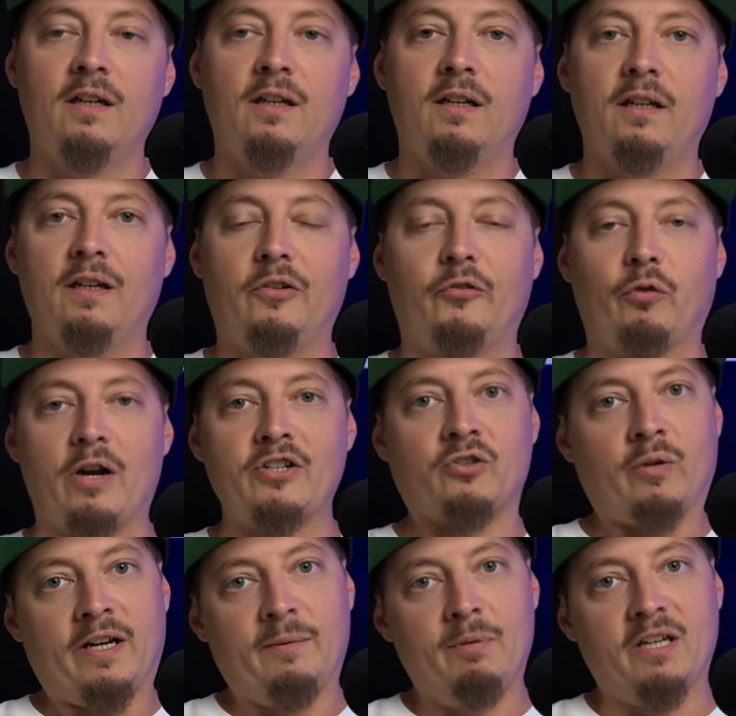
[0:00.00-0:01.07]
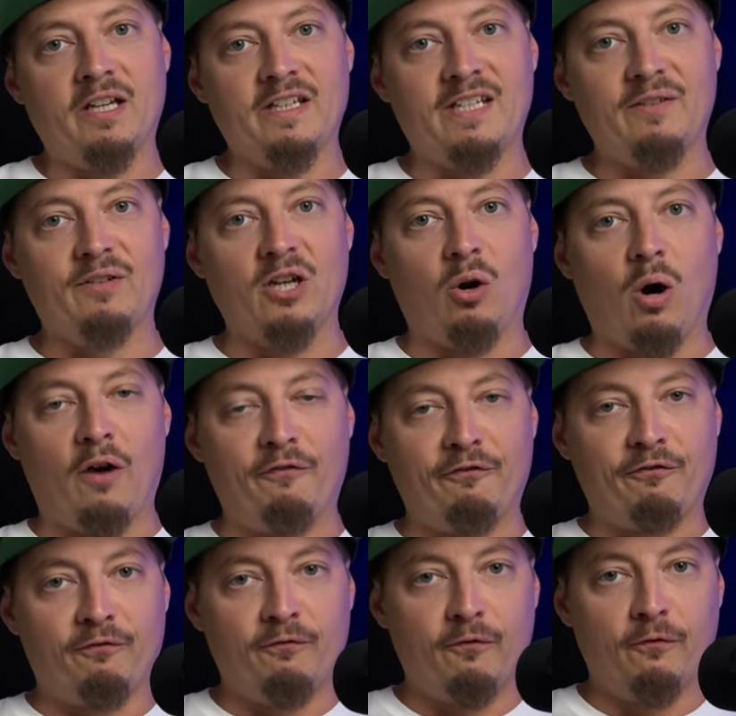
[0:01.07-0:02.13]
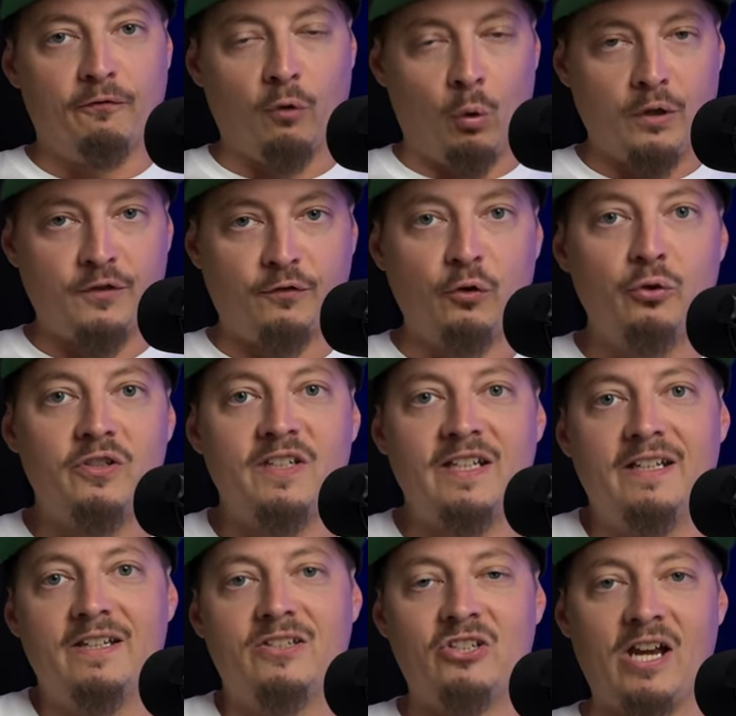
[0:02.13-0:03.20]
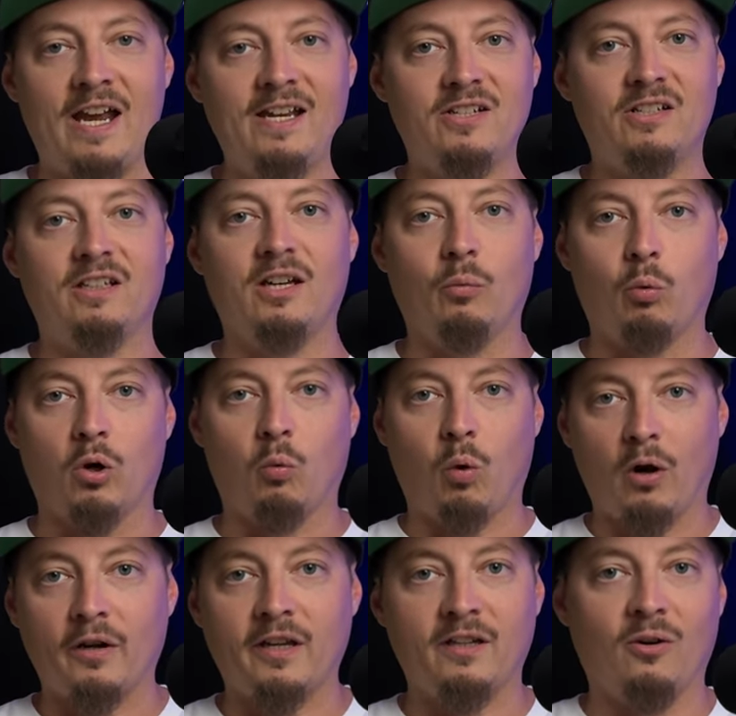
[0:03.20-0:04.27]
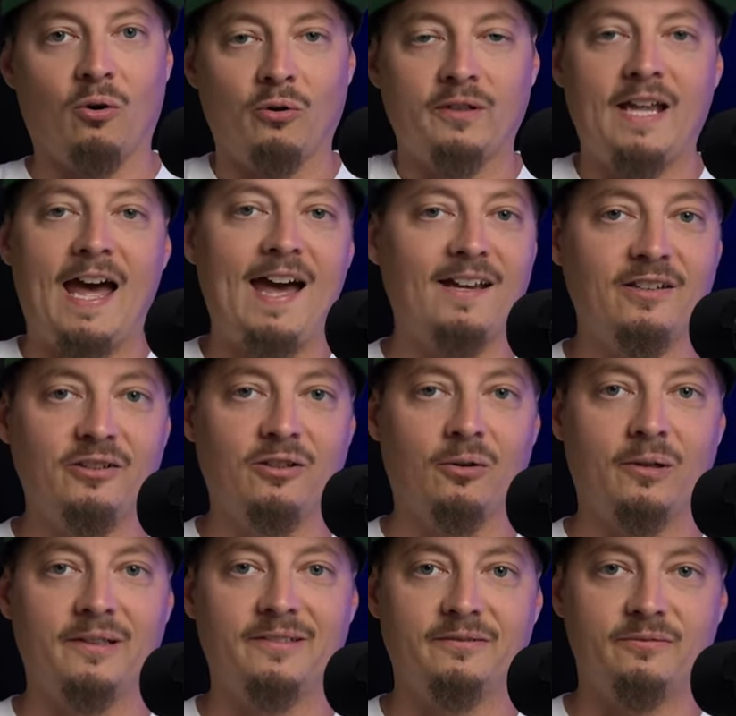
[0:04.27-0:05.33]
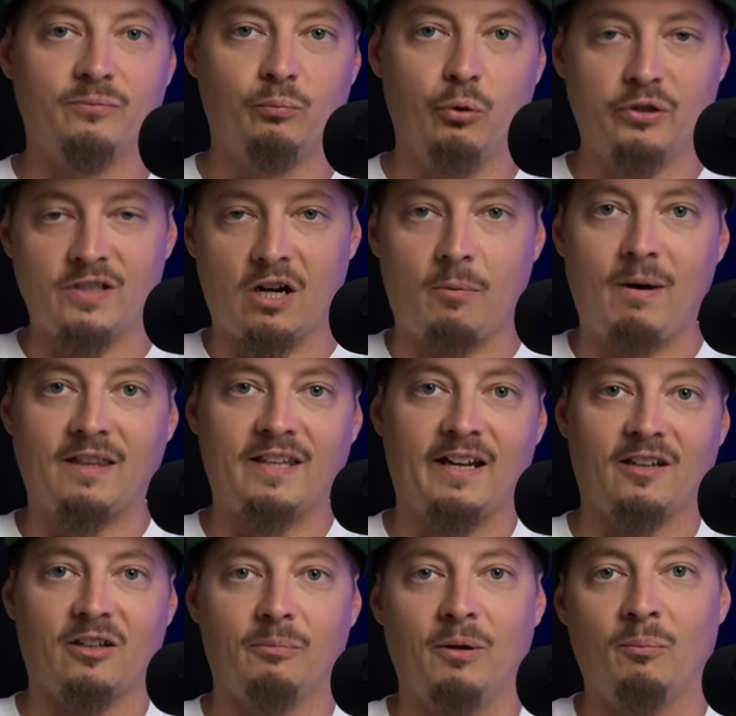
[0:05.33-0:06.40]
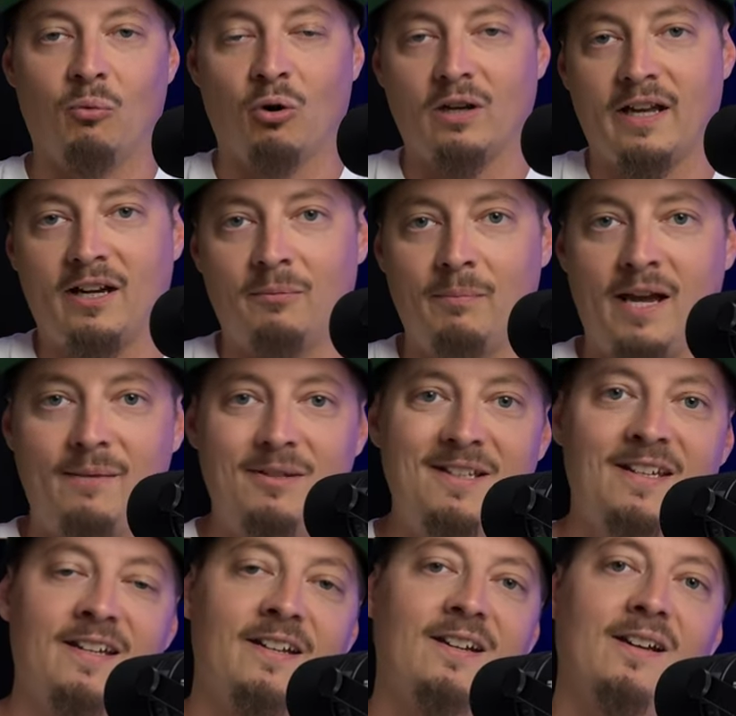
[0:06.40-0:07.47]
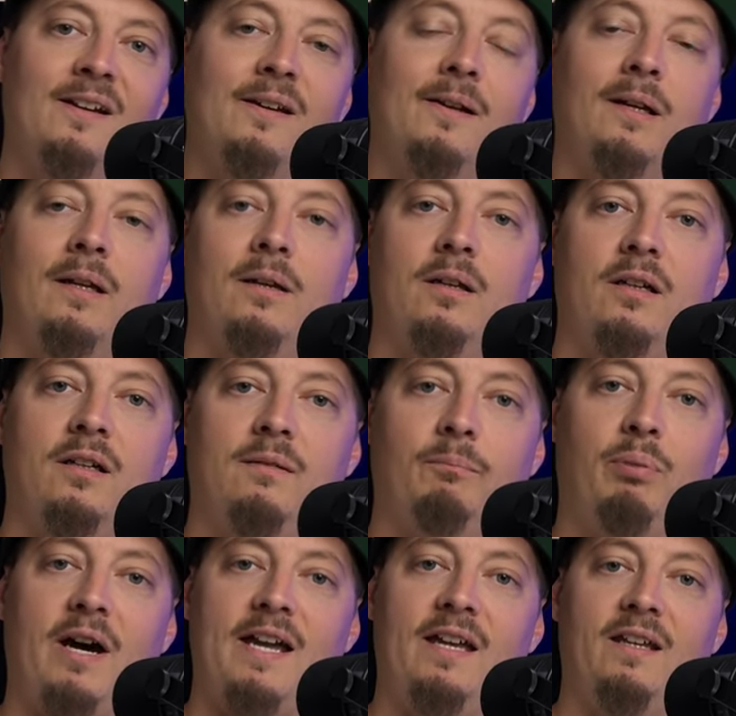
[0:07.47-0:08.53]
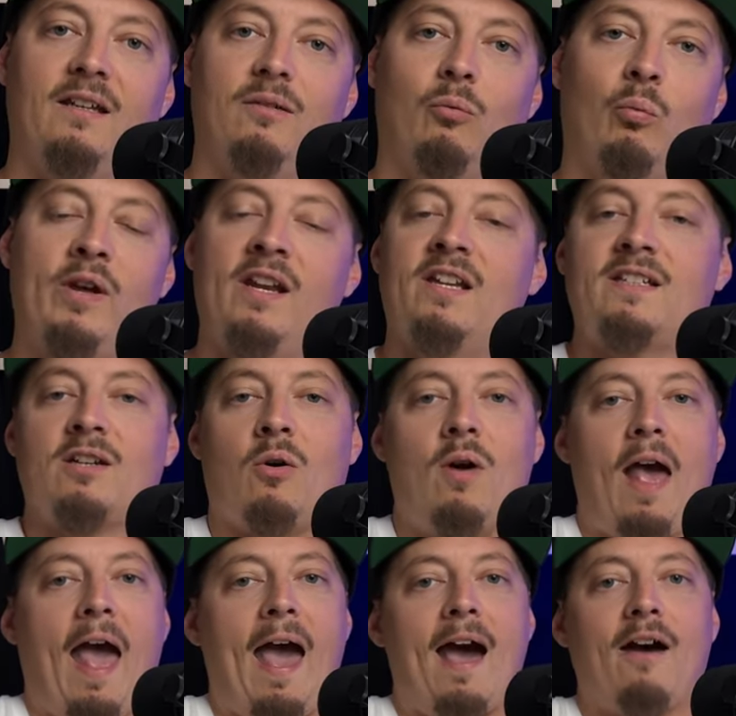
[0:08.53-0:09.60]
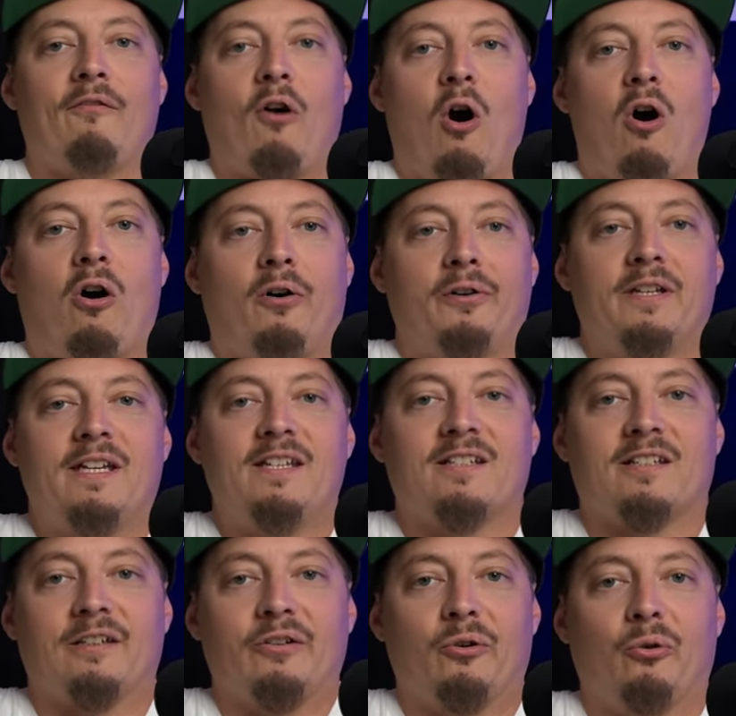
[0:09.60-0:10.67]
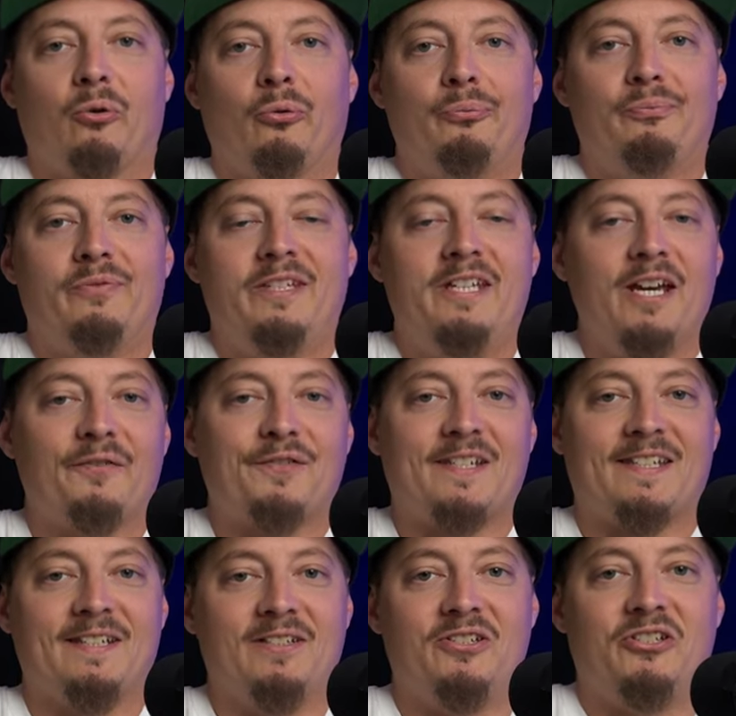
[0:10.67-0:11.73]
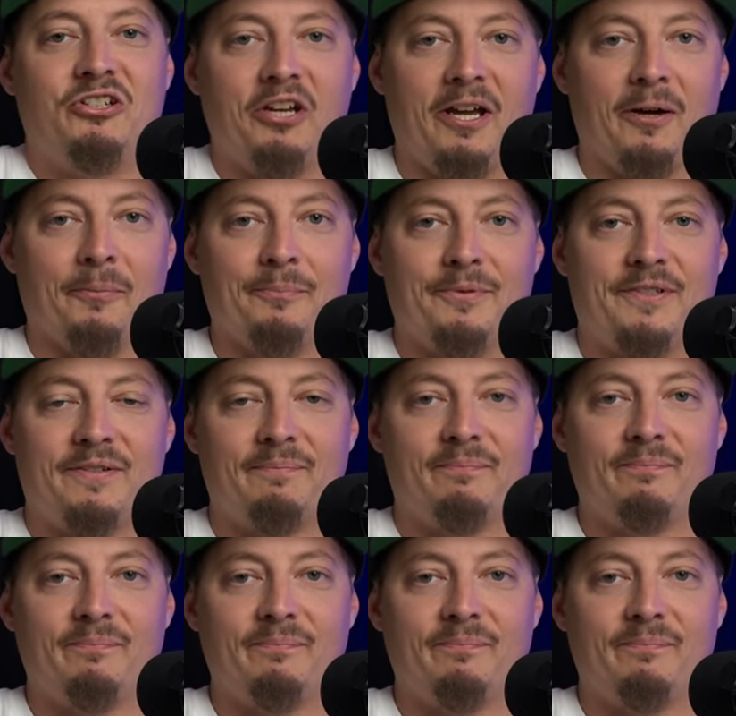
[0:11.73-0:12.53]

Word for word: is frustrating because even though our Florence food scene is changing and we're working on that, you know, and we'll talk about that a little bit more later, maybe. But we just don't have all these little gifts and gems